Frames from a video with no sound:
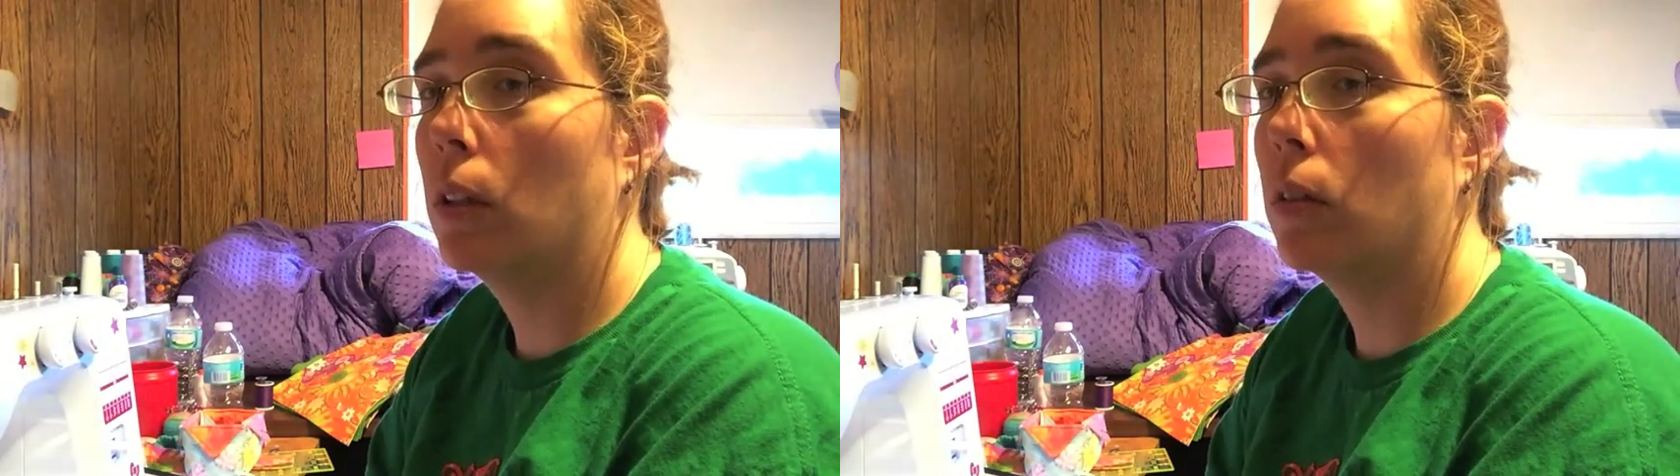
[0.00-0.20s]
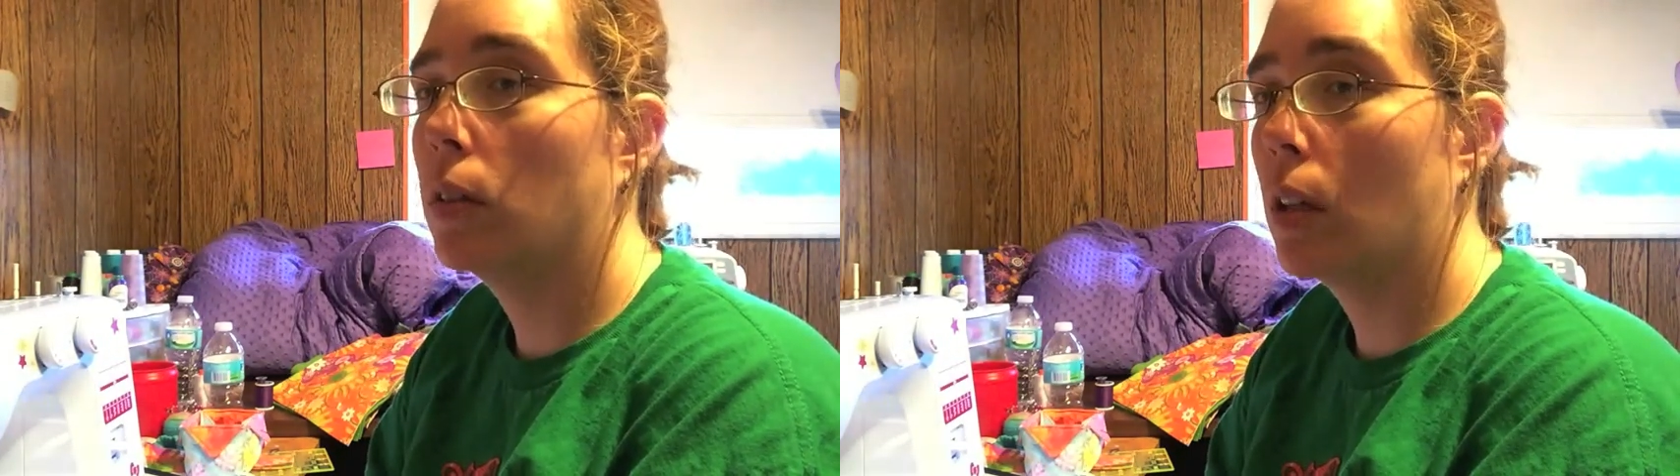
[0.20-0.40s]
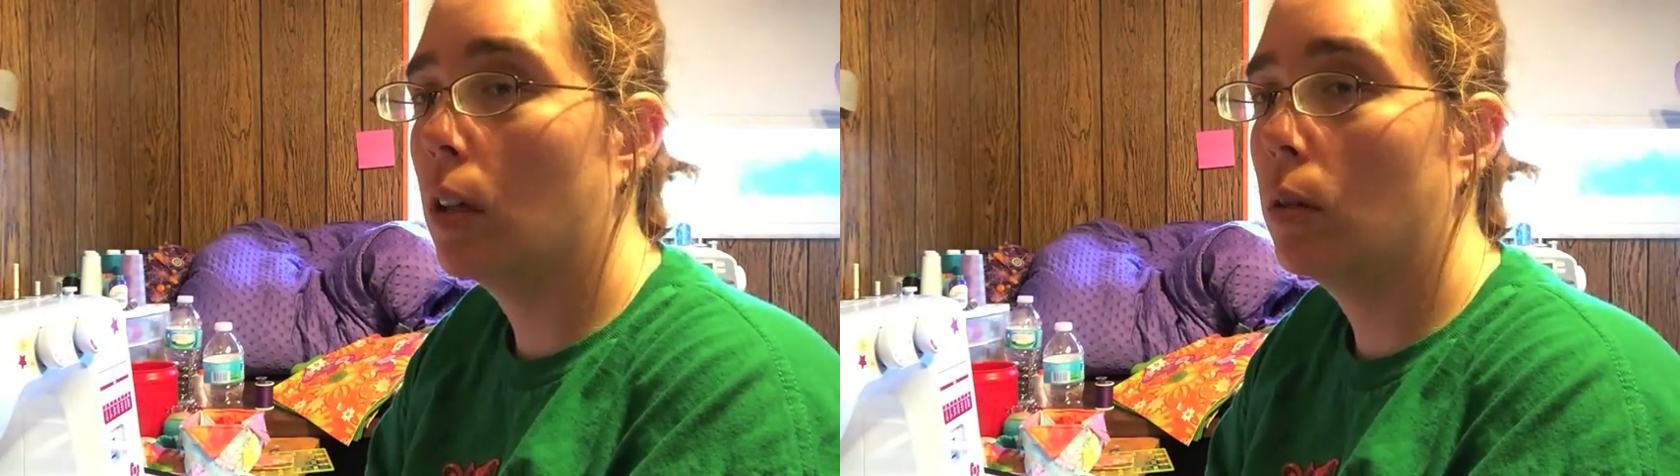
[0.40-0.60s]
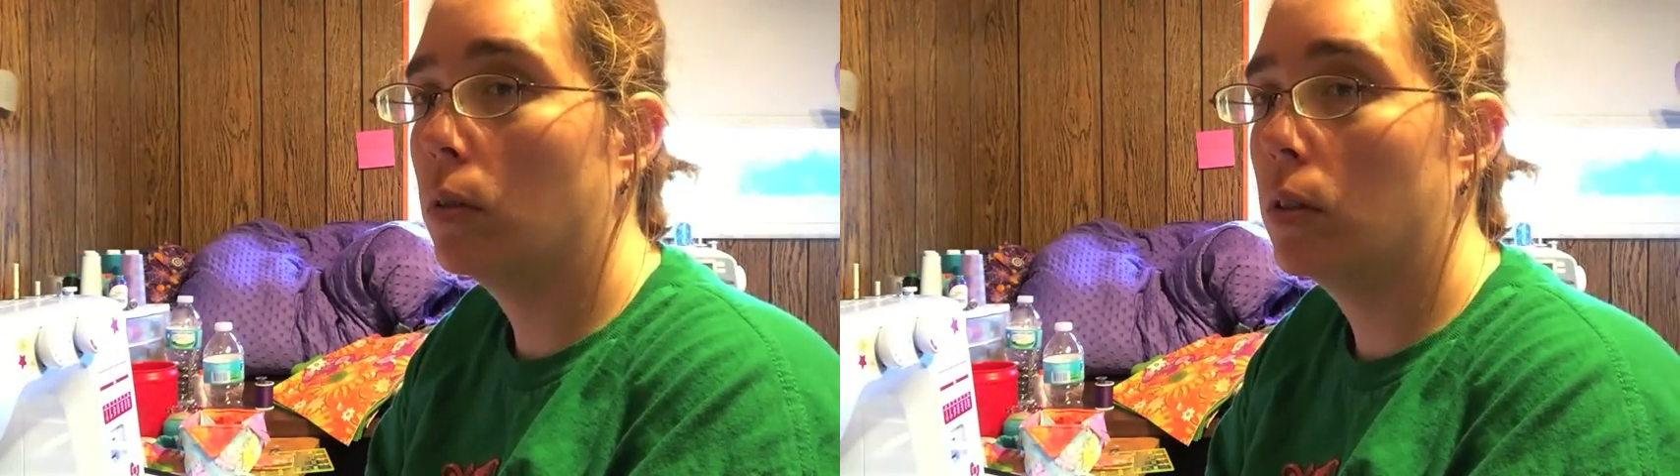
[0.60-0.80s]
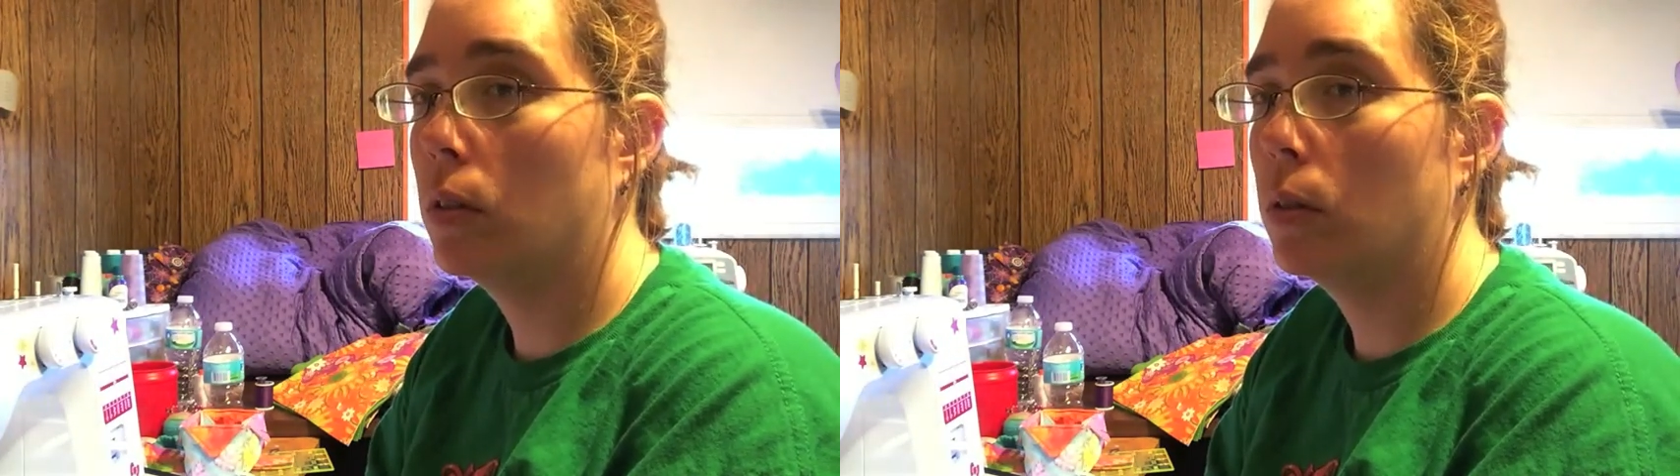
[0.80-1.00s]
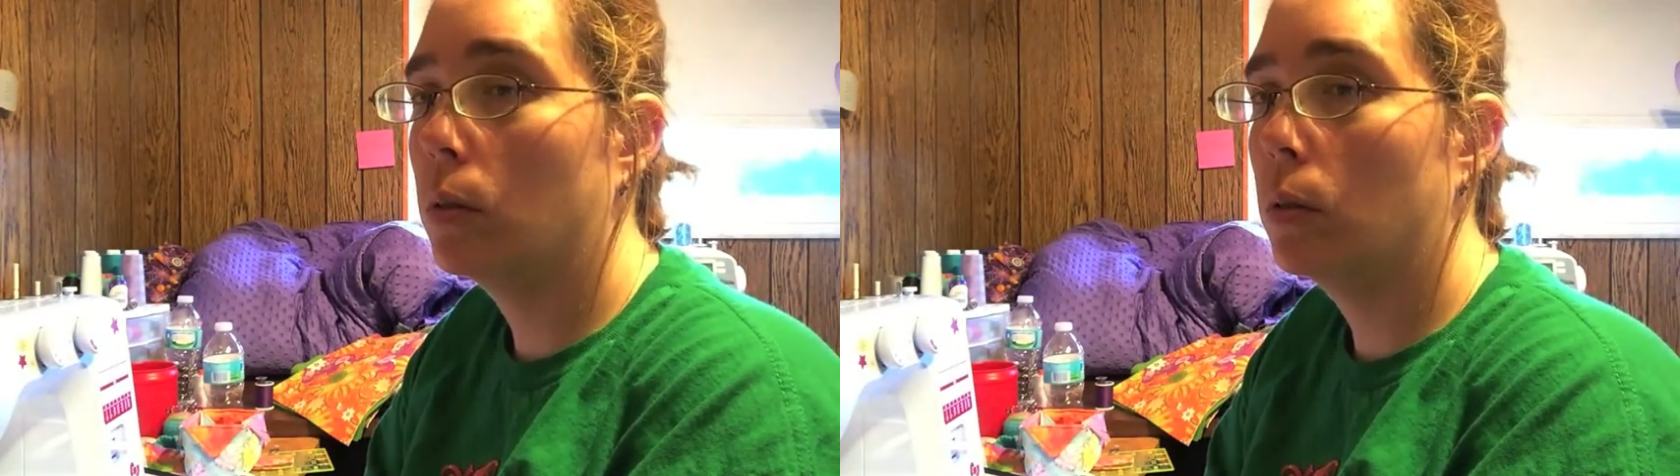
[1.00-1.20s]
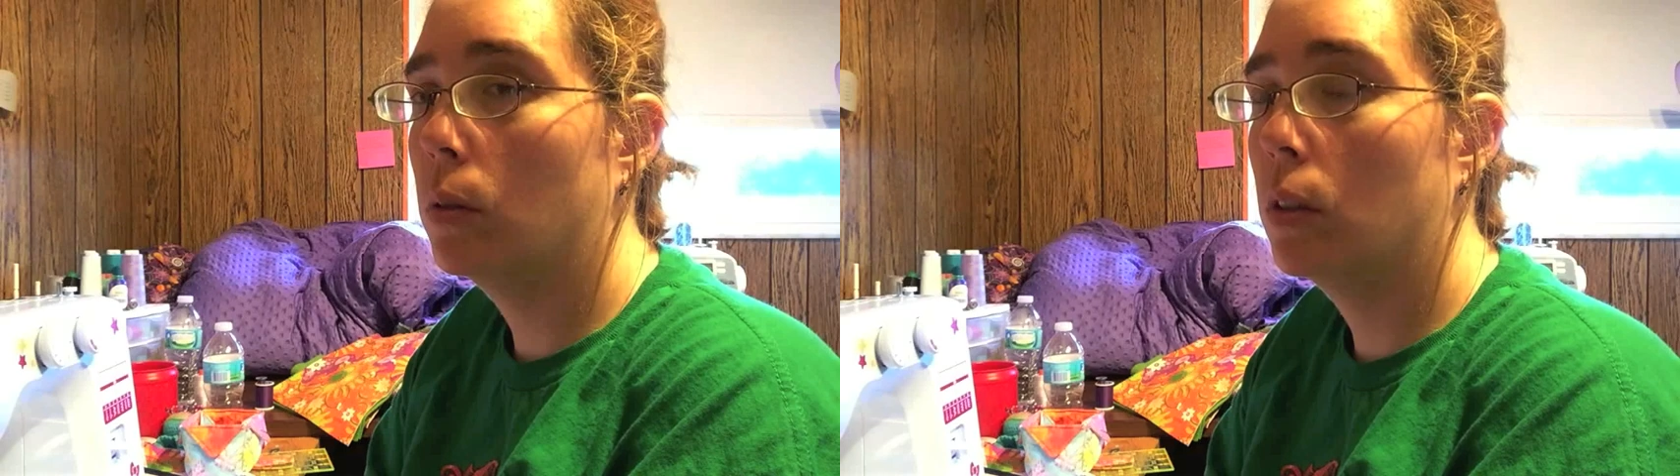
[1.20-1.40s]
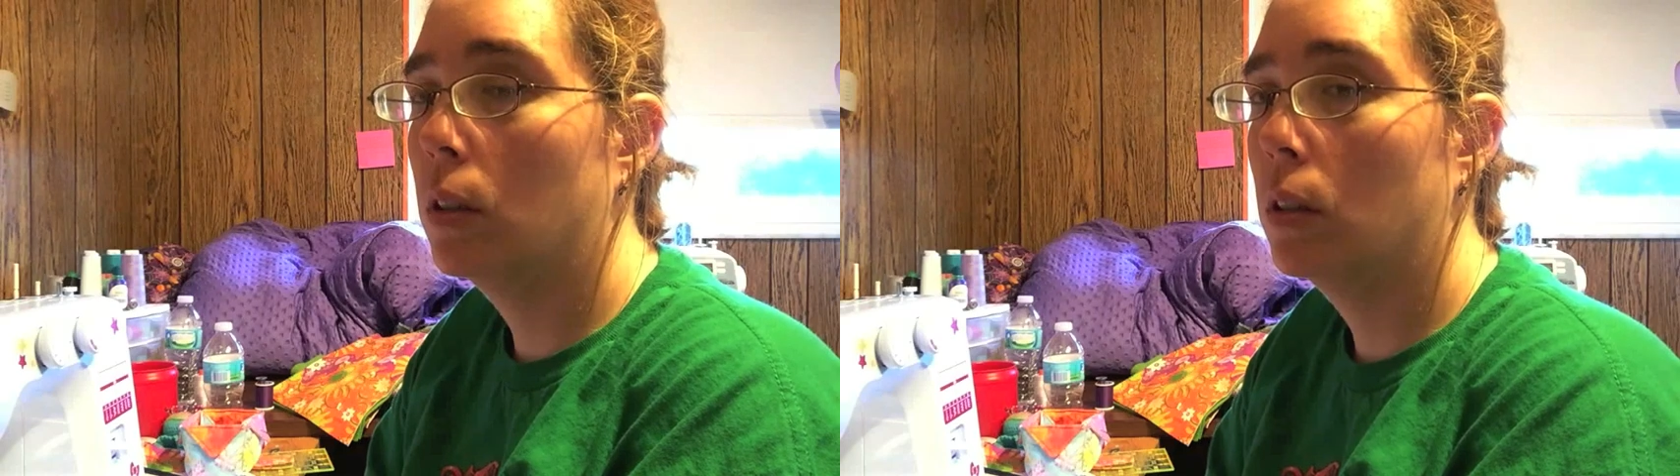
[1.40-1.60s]
to sew
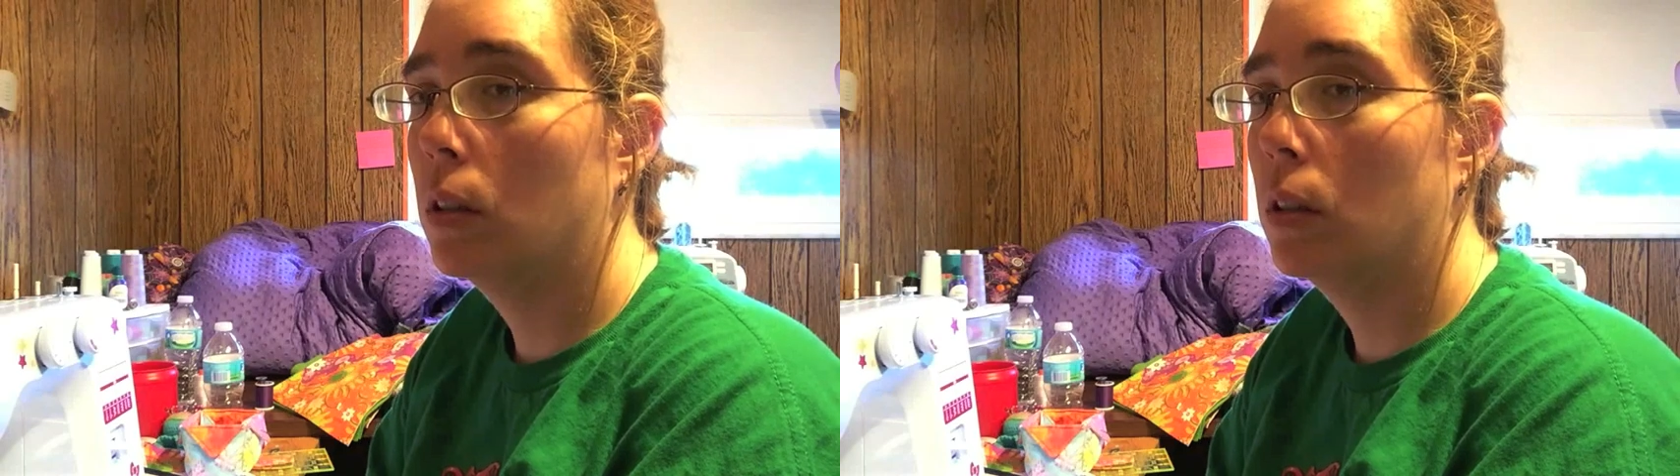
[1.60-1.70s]
to